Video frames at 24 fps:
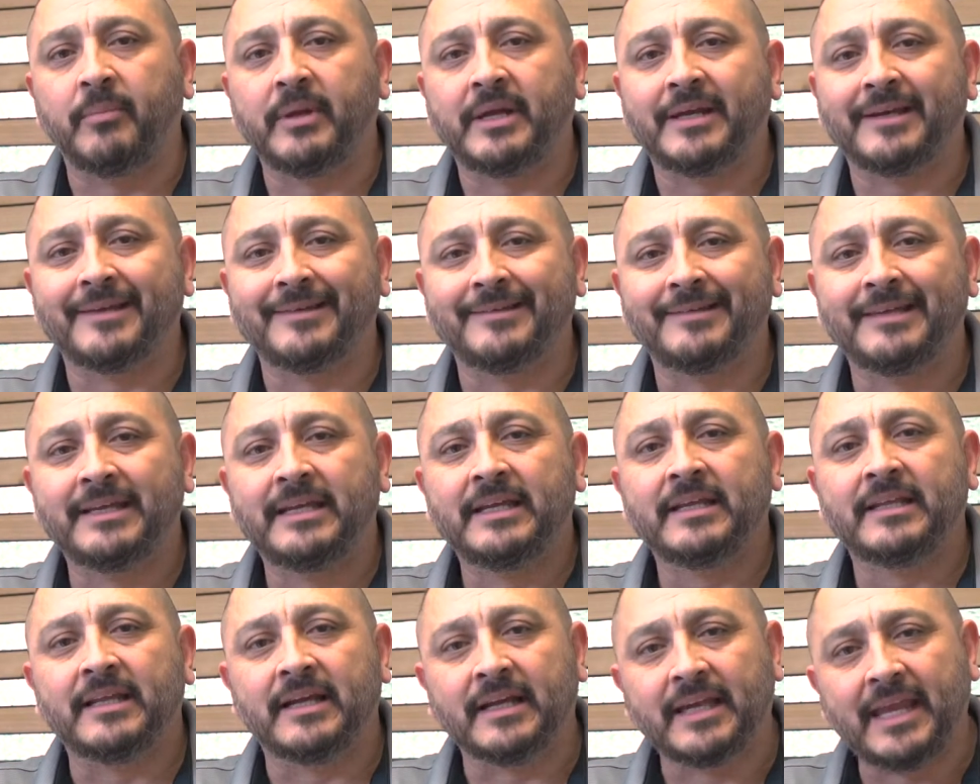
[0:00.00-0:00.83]
because
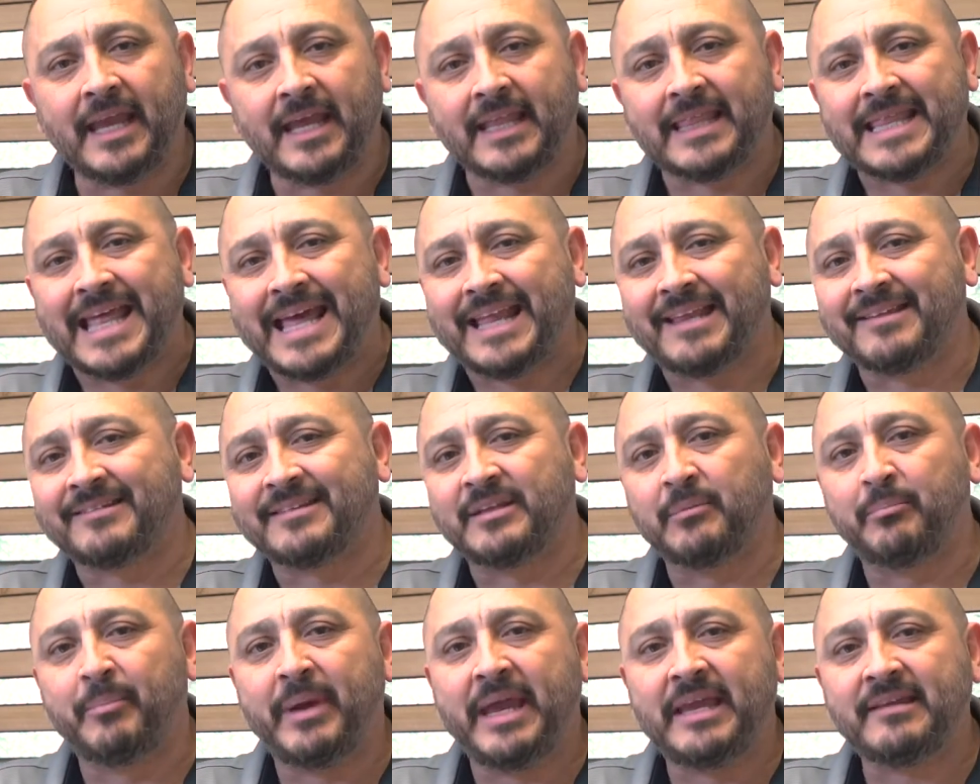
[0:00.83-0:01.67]
again, that is
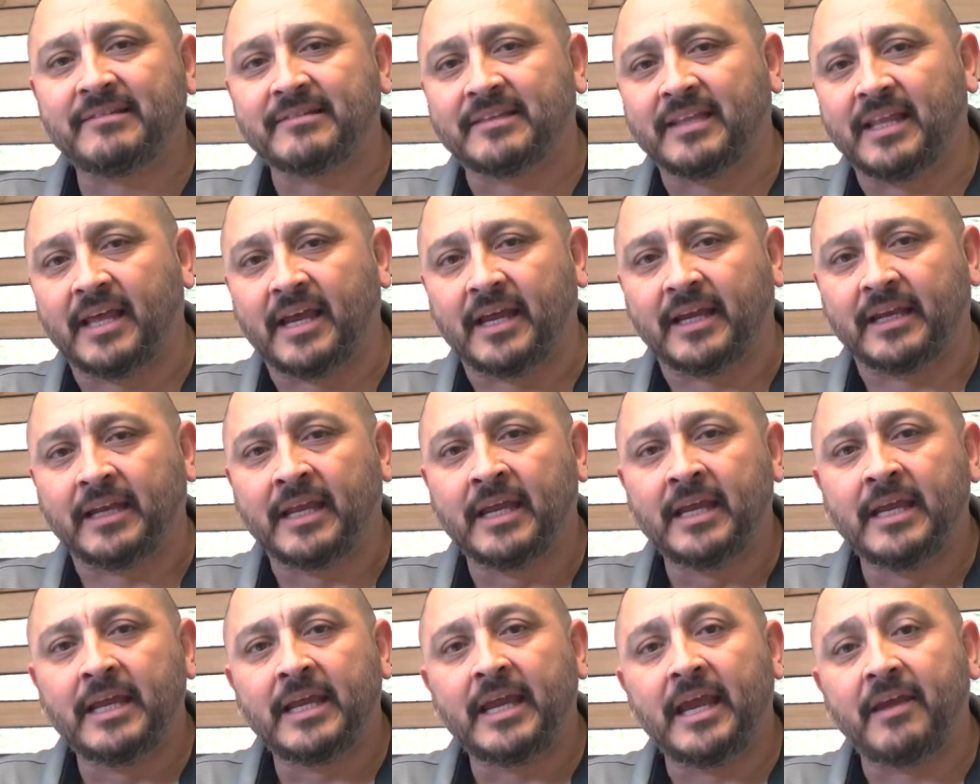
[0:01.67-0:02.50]
the baseline.